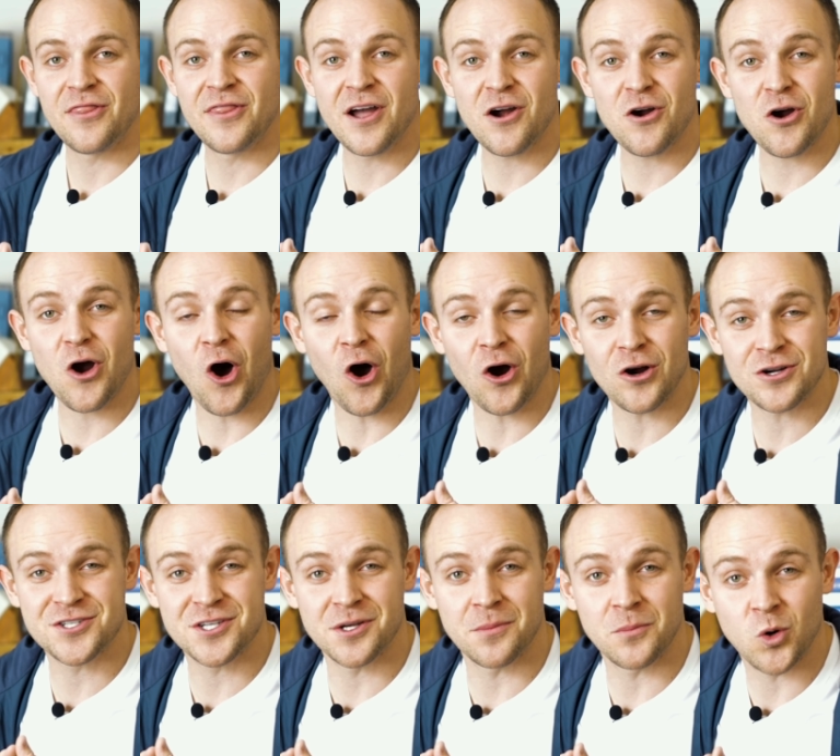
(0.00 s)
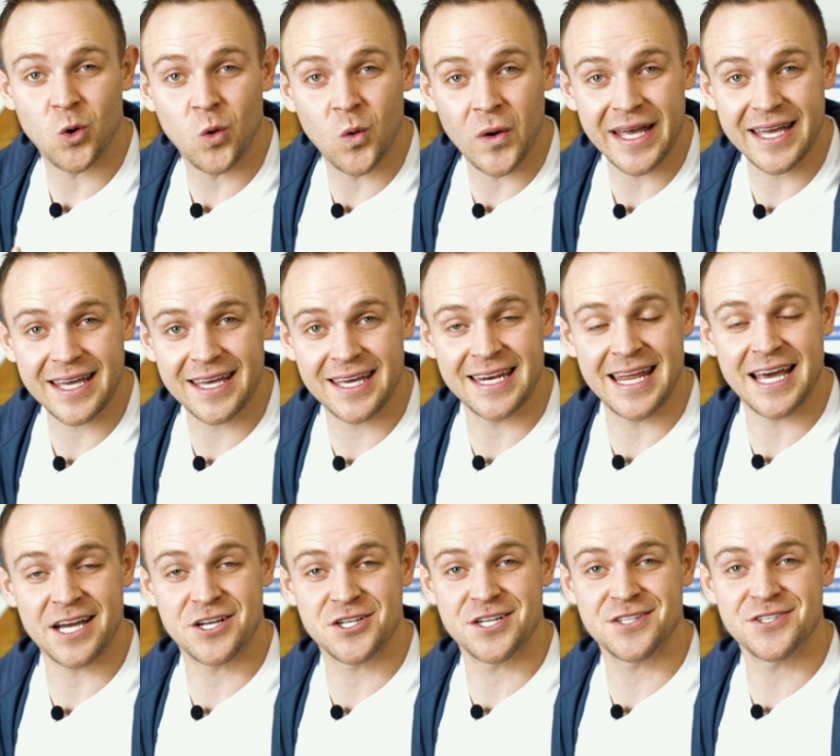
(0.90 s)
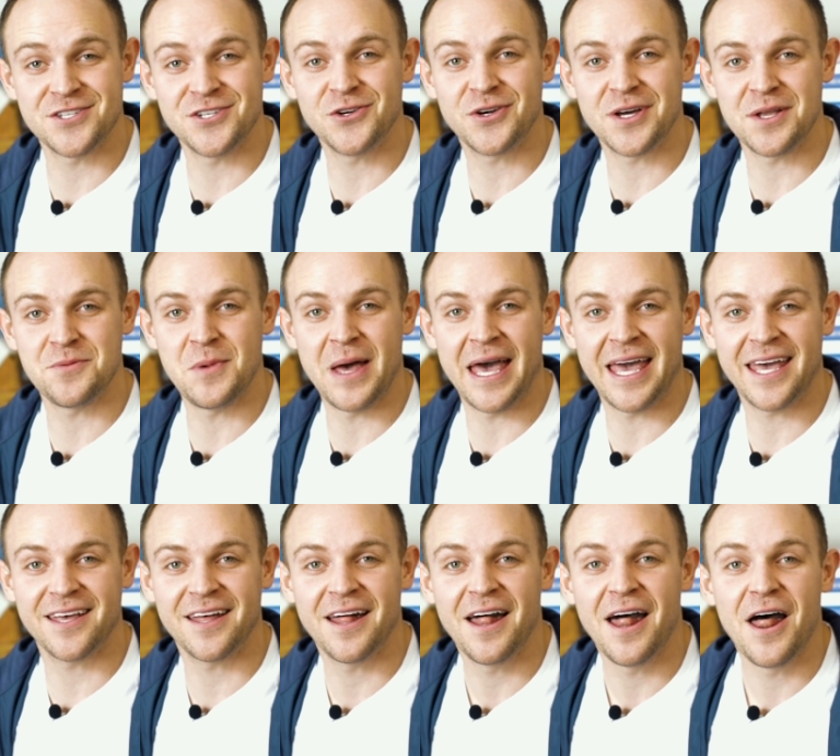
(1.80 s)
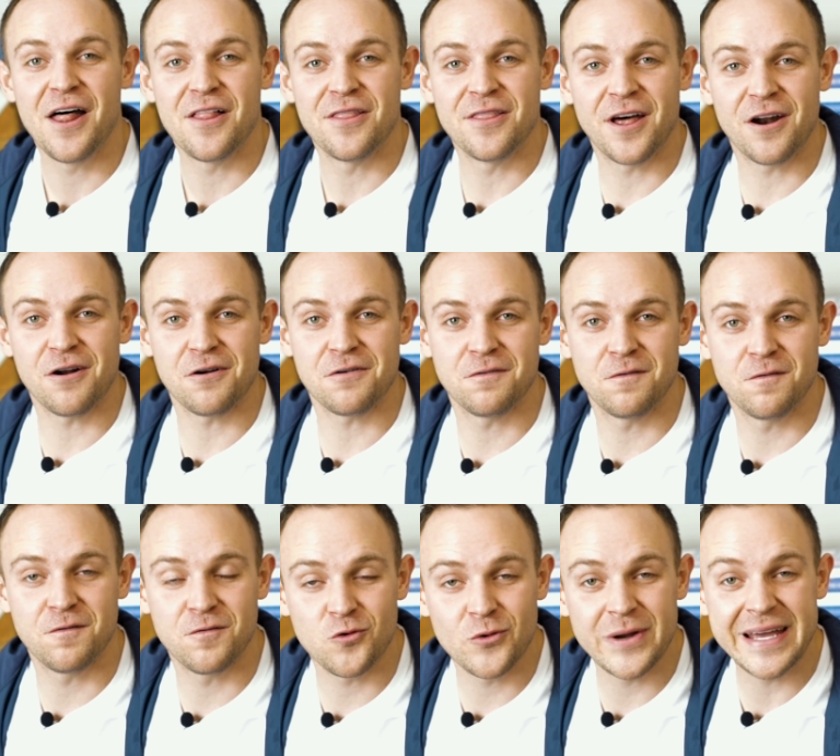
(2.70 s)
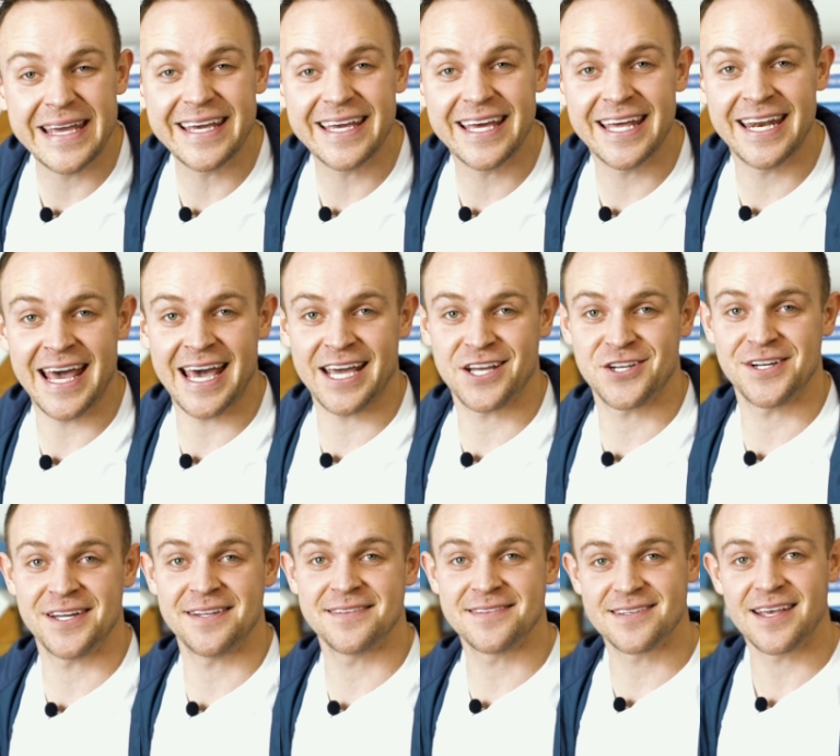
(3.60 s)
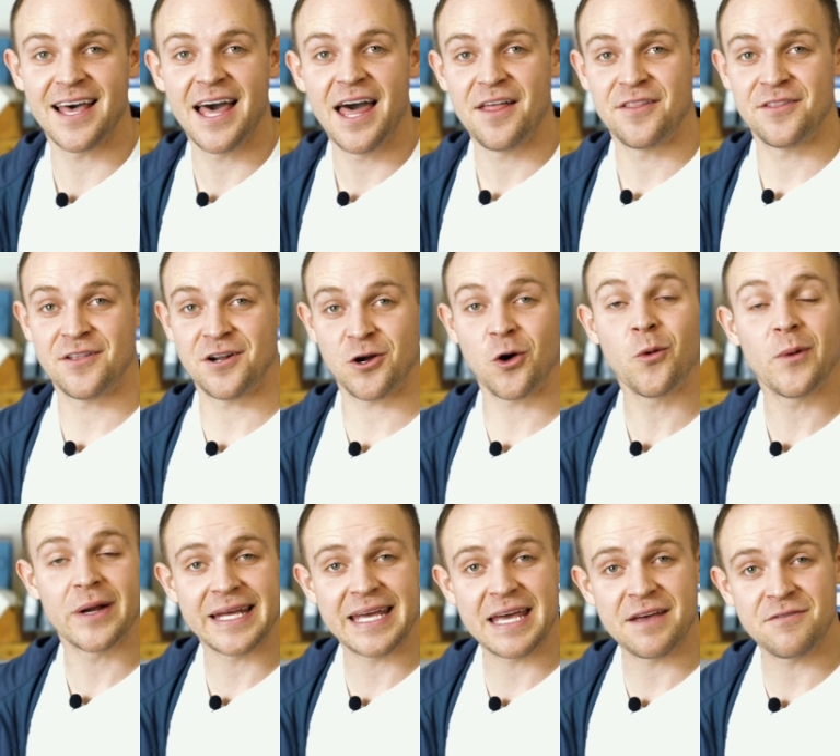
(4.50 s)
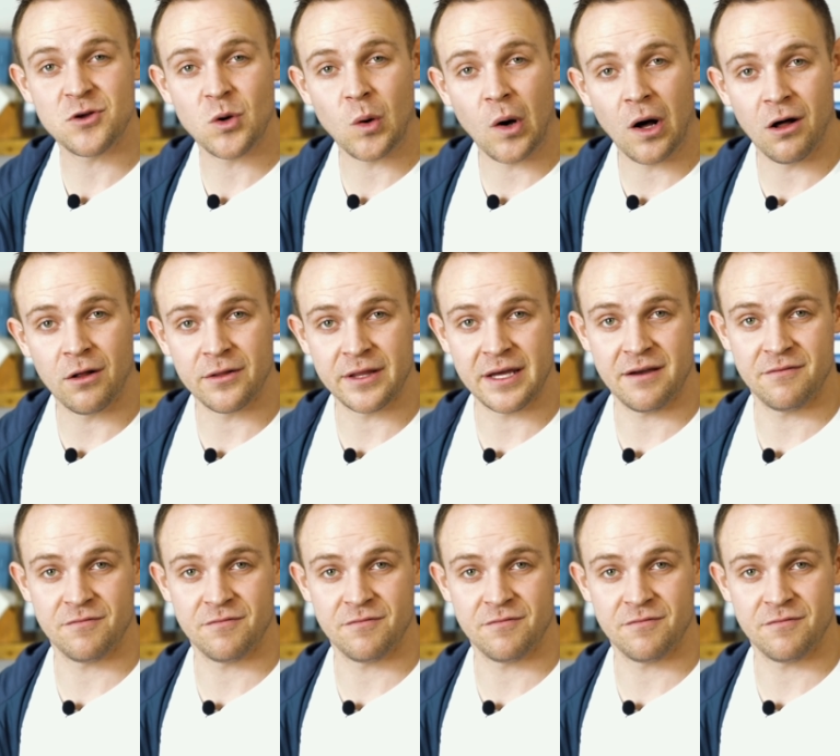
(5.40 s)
There are some quick connections you can make that are free connections that are going to give you all the